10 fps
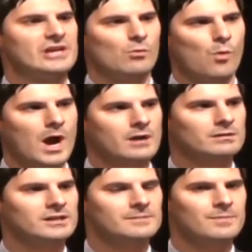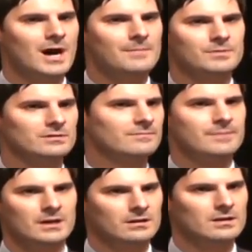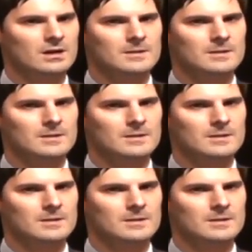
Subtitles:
is a wildly unpopular bill.